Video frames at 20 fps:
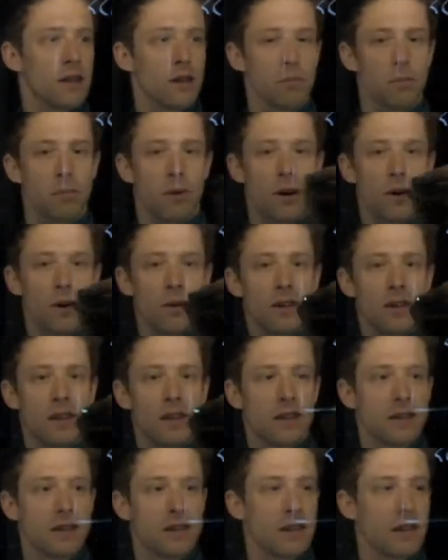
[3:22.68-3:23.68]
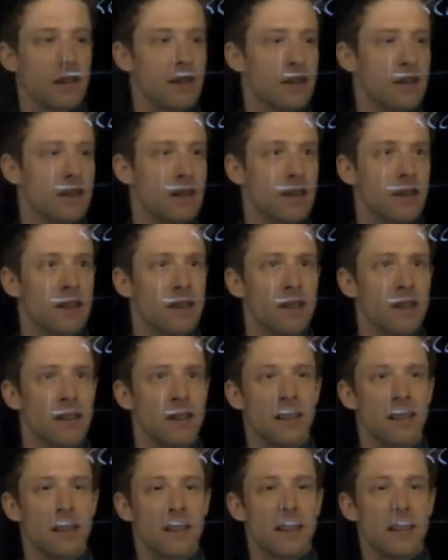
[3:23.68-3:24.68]
components.
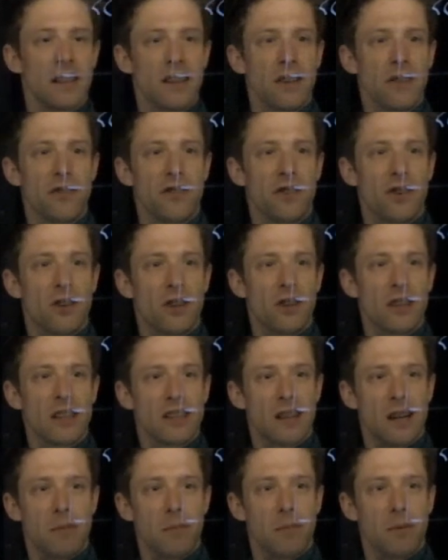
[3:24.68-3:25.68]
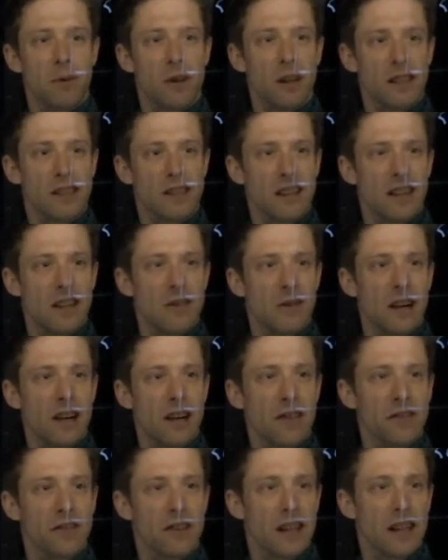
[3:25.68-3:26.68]
For example, let's say we
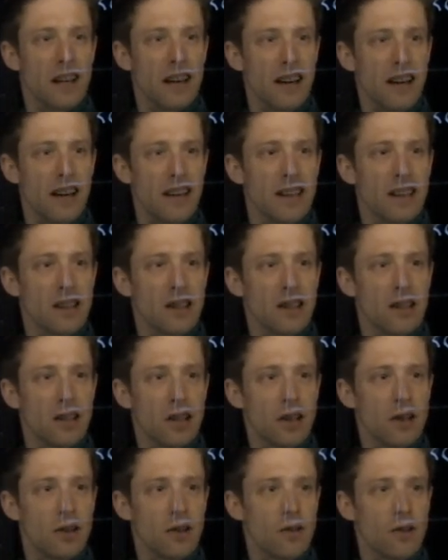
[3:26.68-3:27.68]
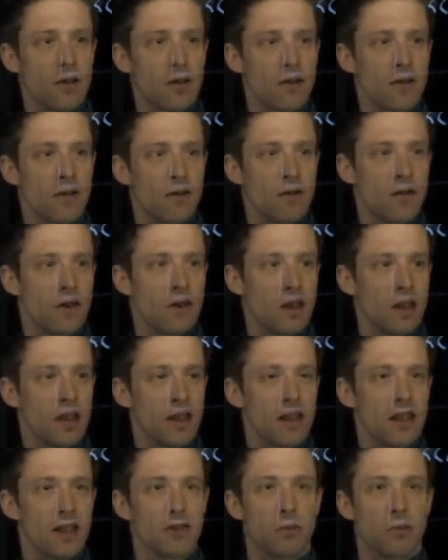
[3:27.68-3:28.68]
have the client.
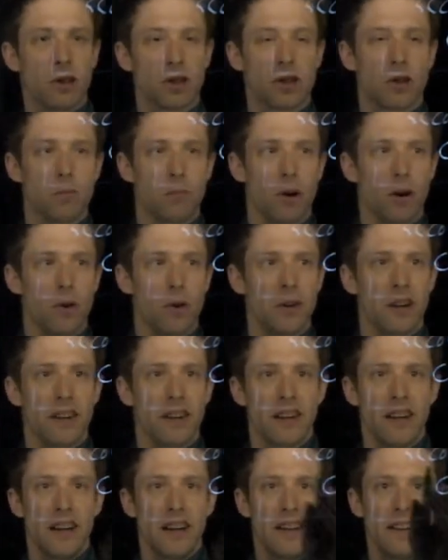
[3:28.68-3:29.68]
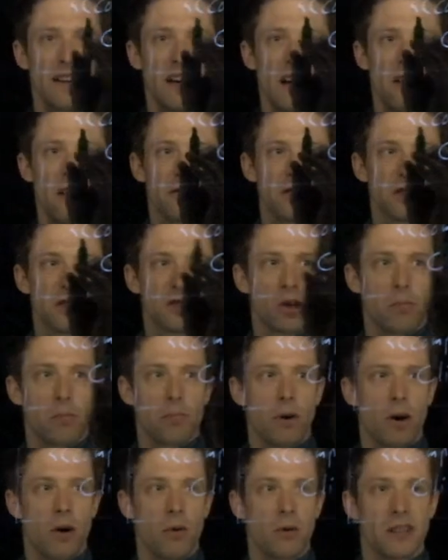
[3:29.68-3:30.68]
It's one component. They have this
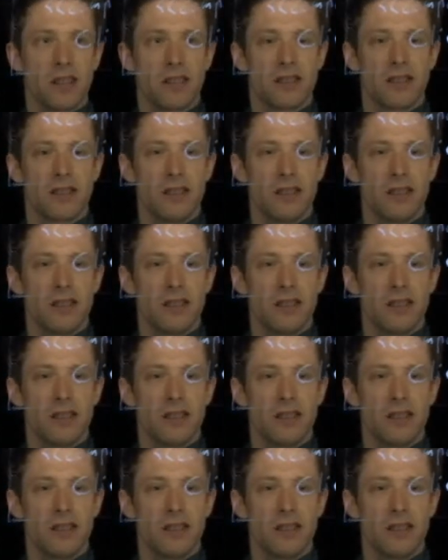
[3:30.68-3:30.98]
component